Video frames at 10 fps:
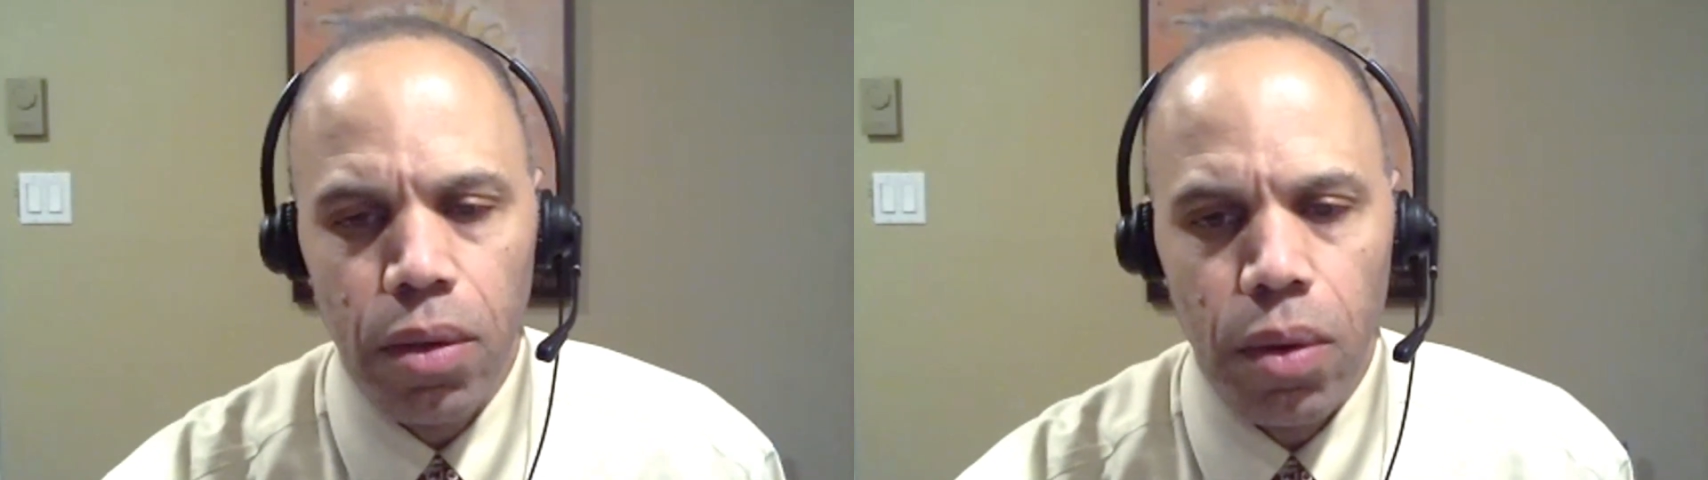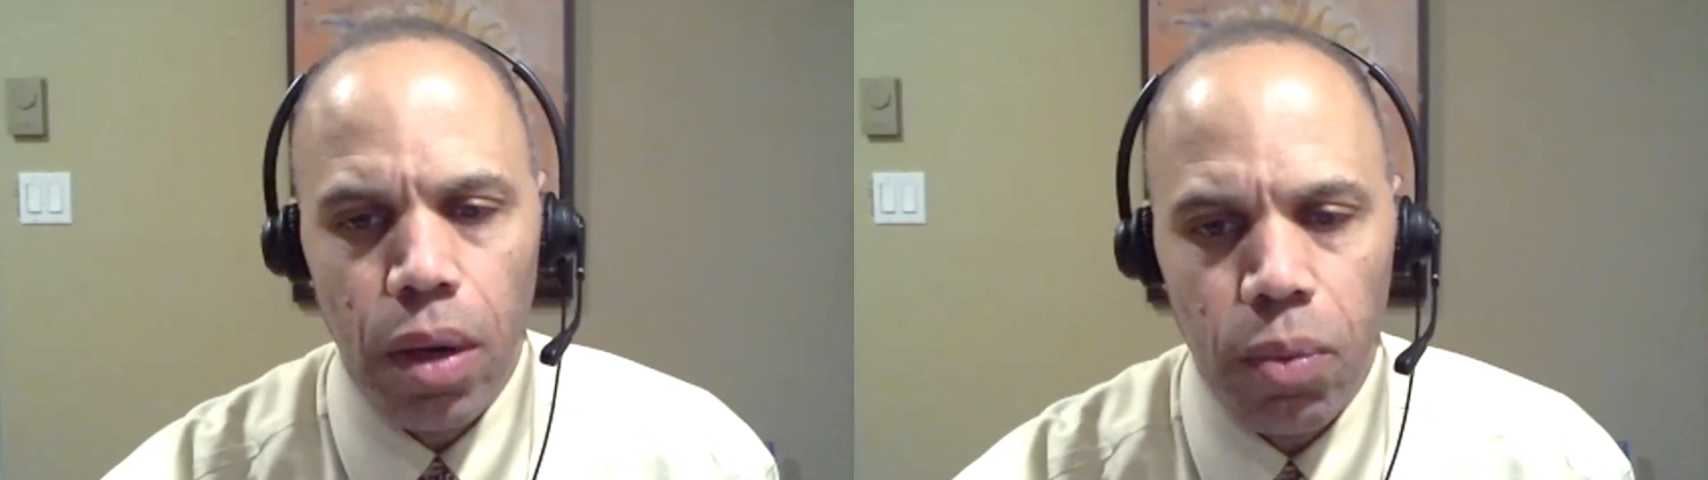
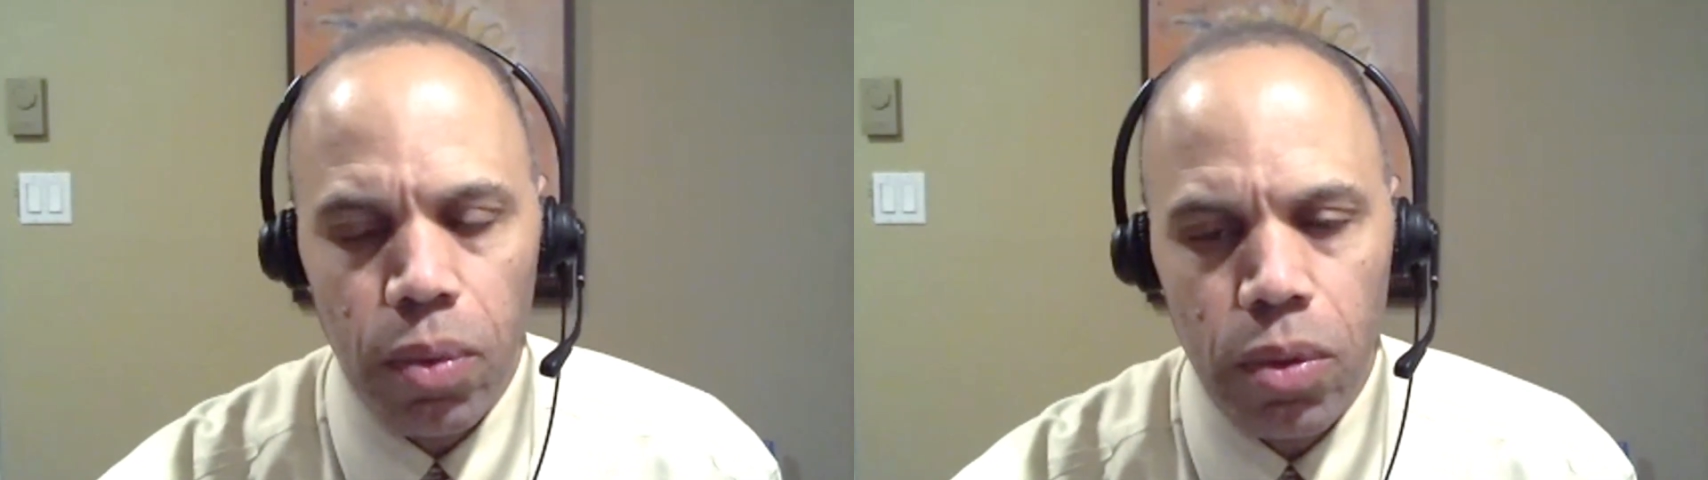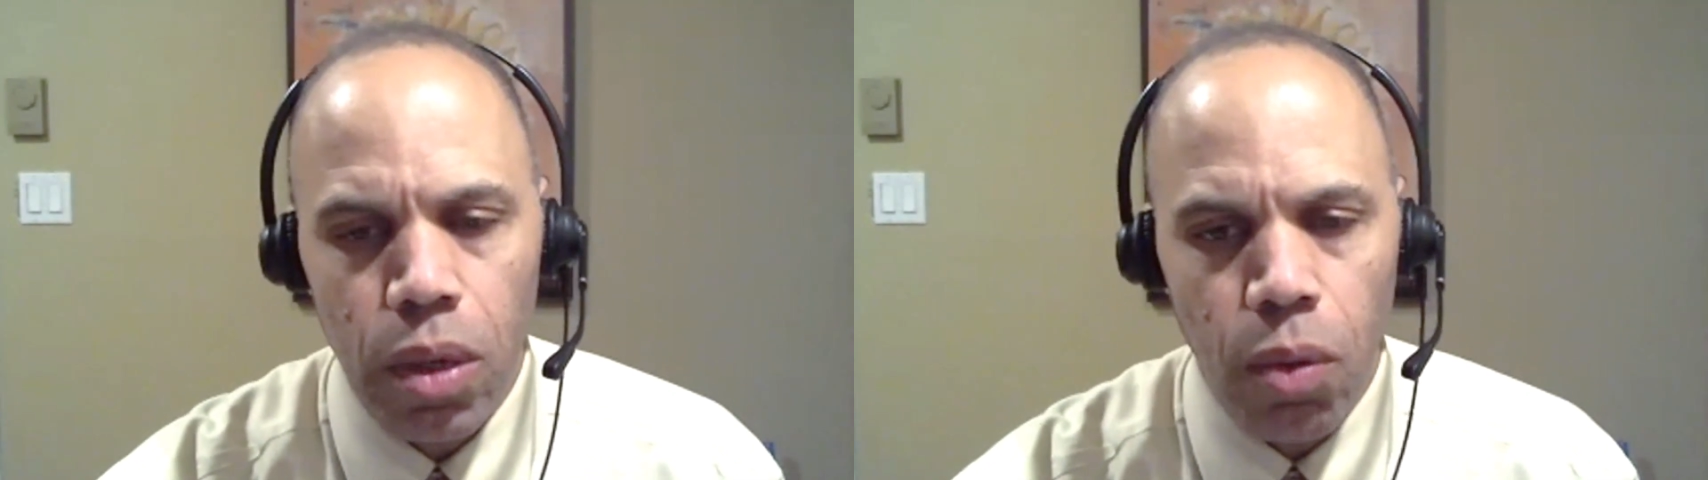Well,
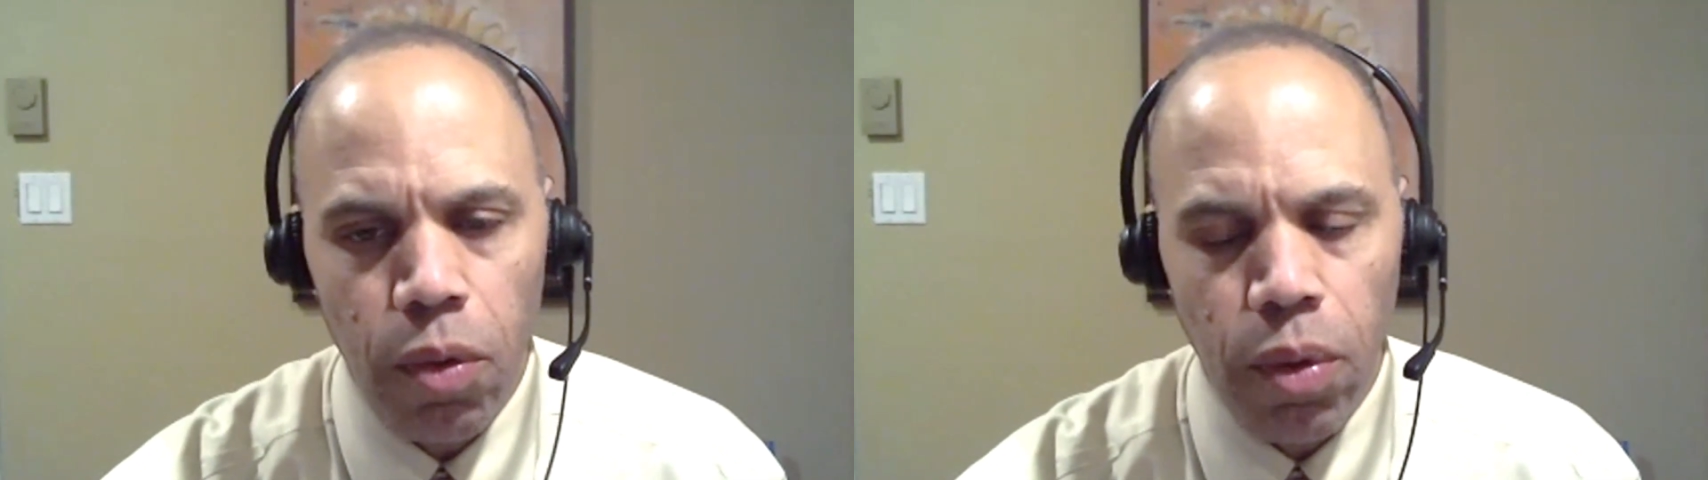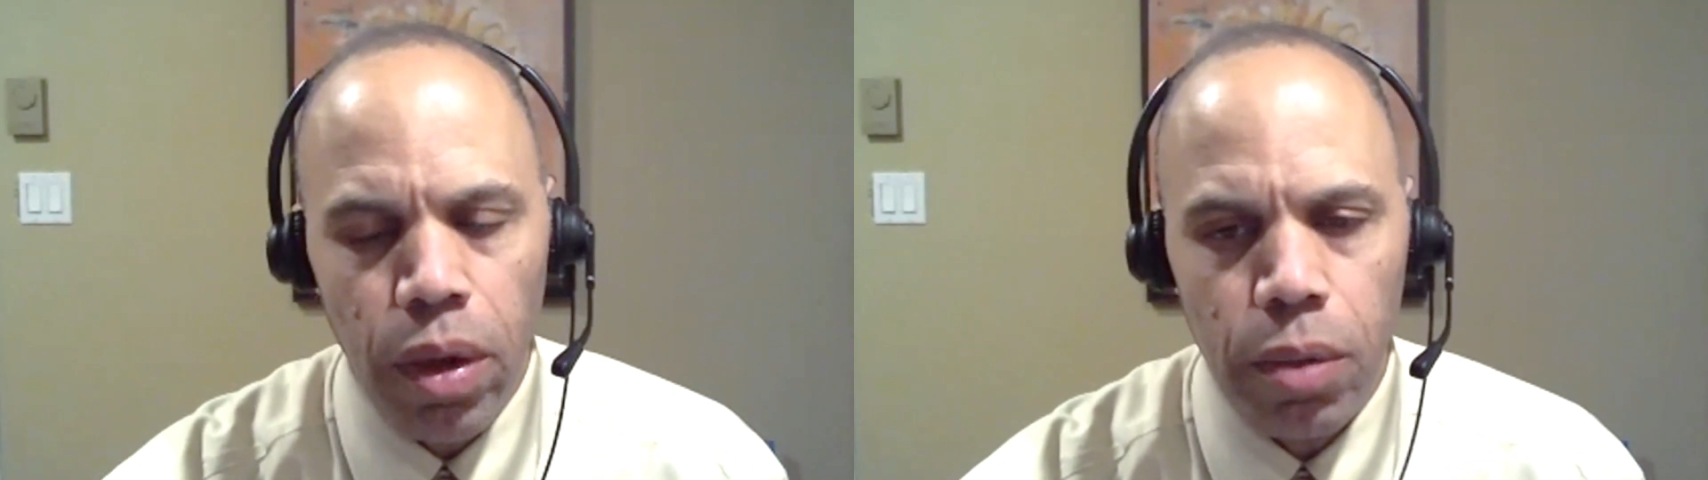we
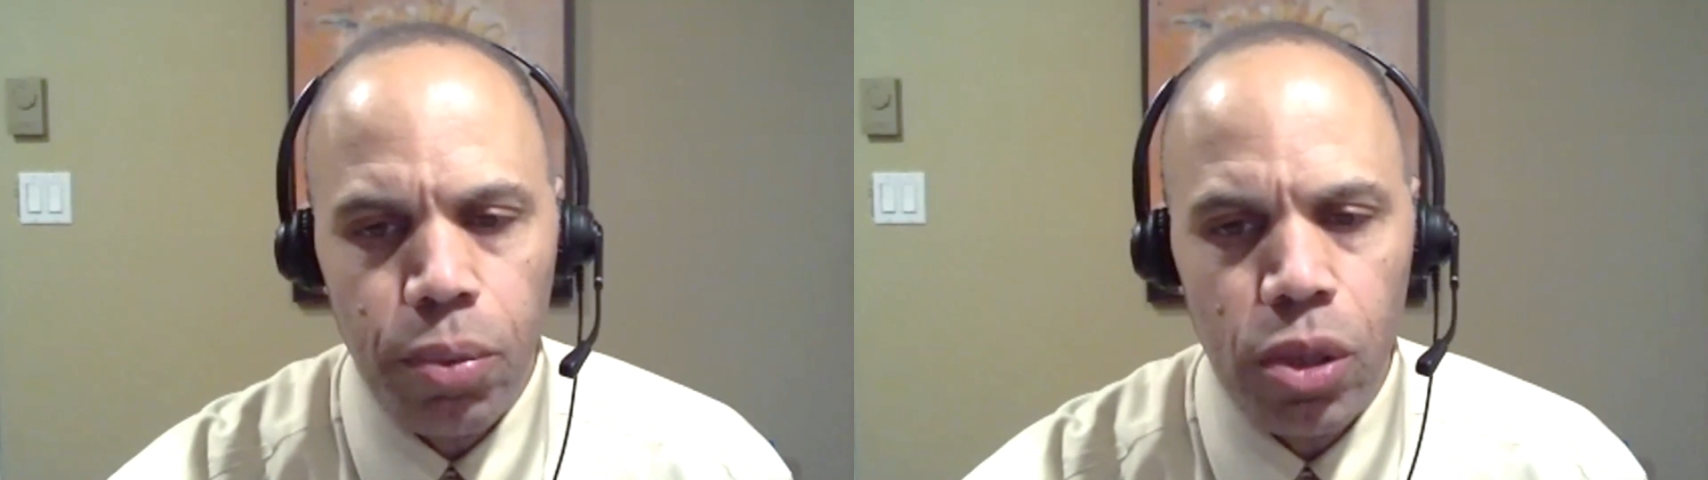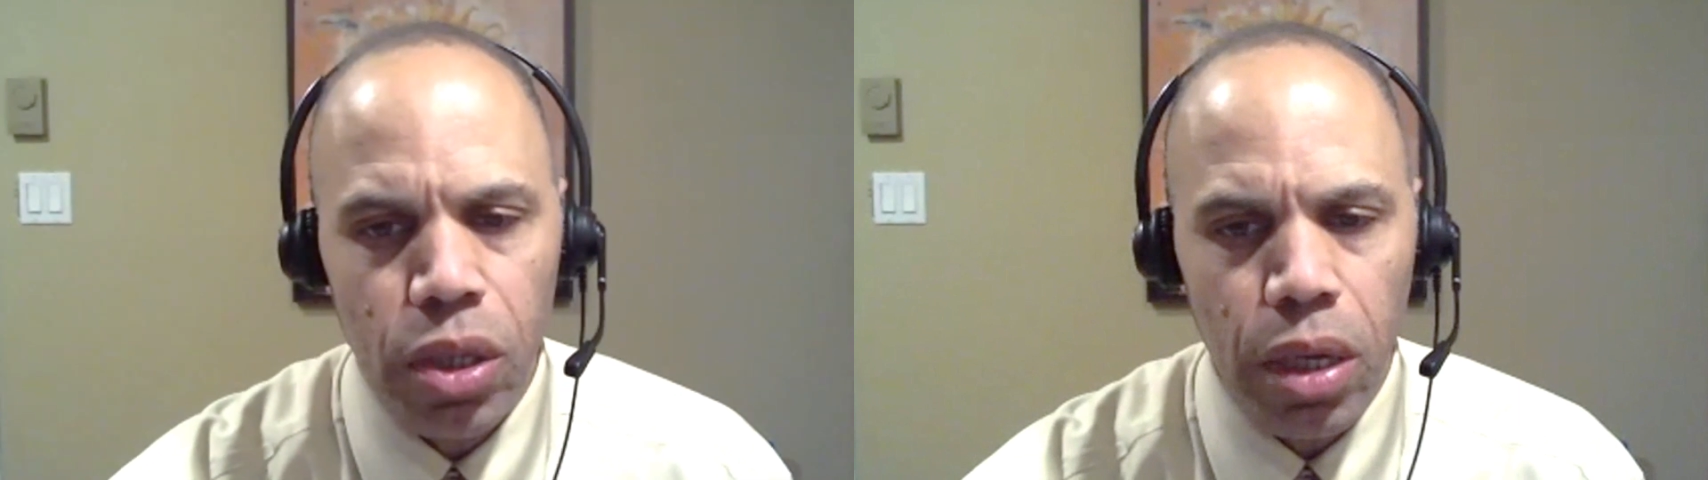really
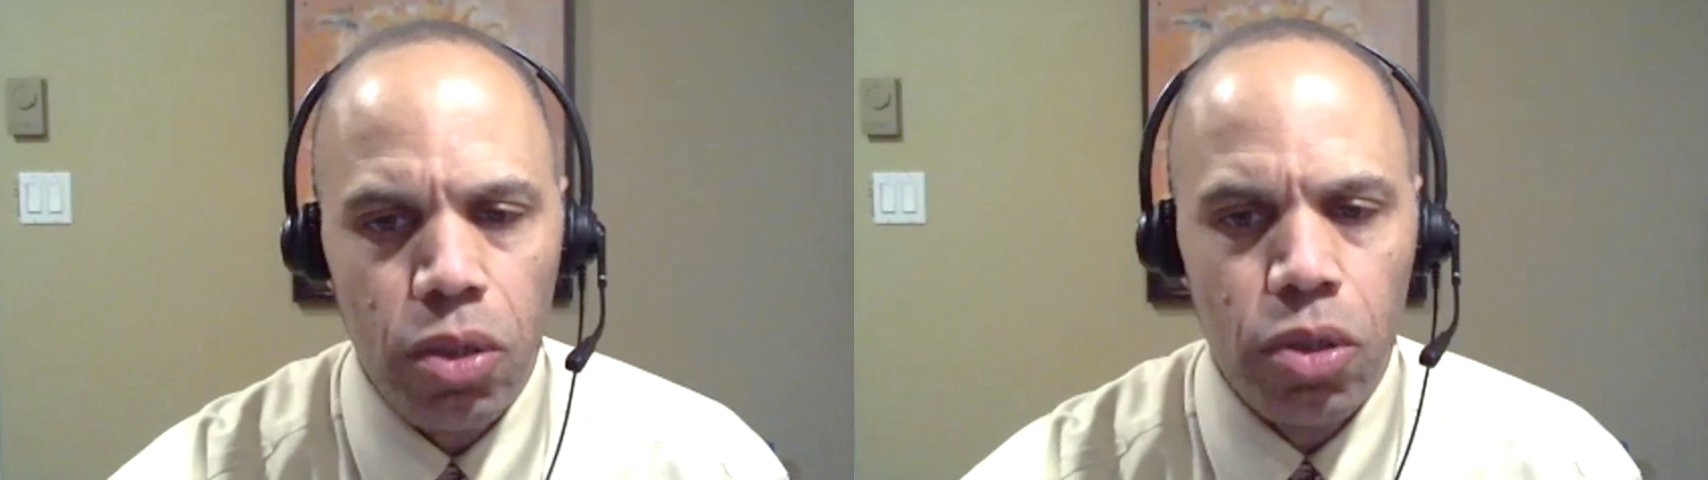appreciate you,